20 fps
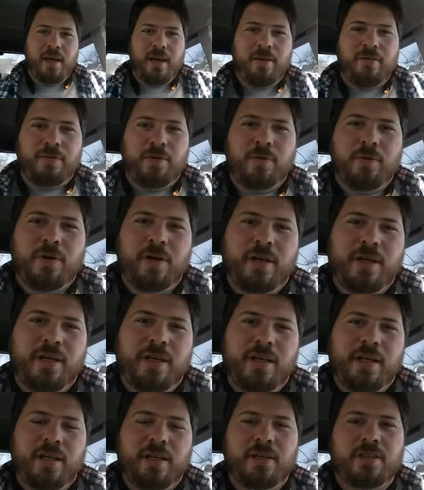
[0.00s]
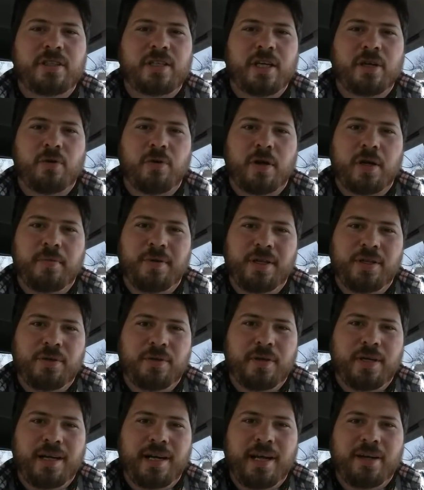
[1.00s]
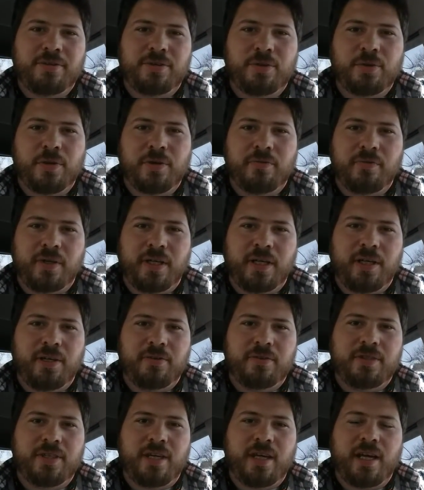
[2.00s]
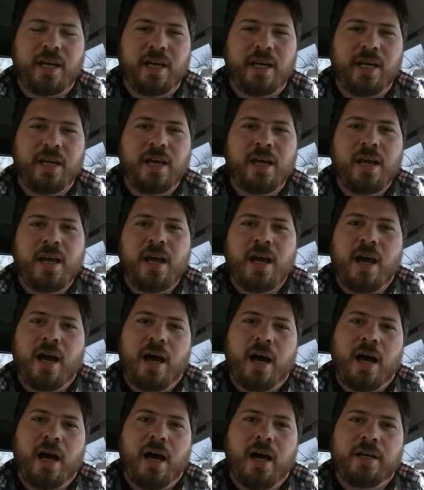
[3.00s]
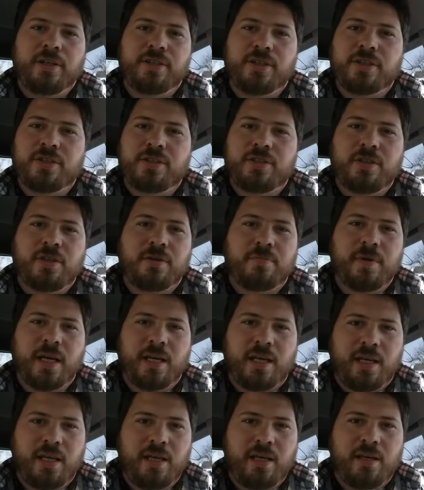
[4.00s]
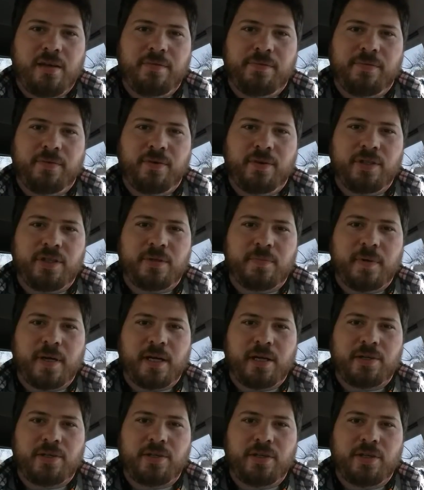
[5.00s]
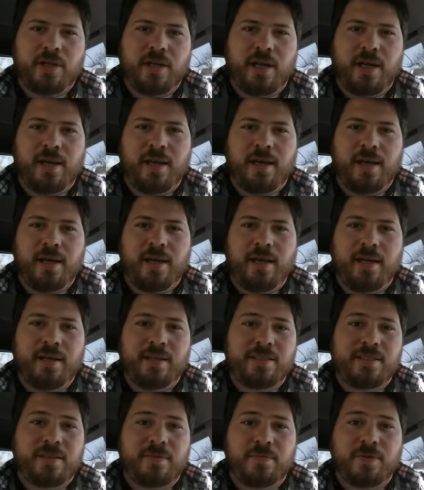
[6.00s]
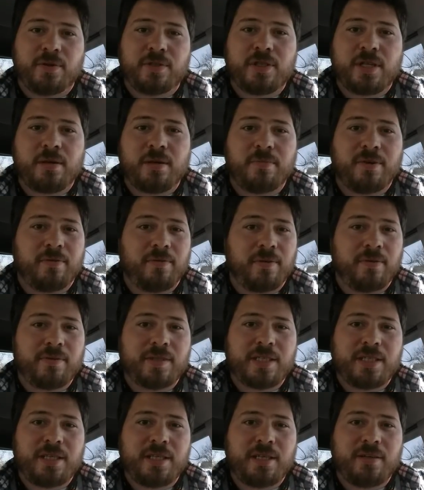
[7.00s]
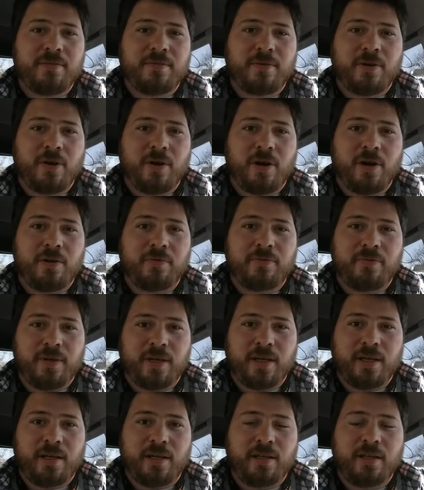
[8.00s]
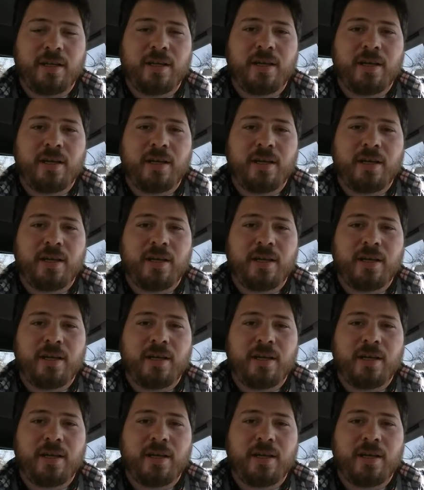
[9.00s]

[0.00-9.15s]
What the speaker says: Hey everyone, it looks like we're going to be doing an outdoor video today. I just took my Kia for inspection and it's the first time I've ever seen a car fail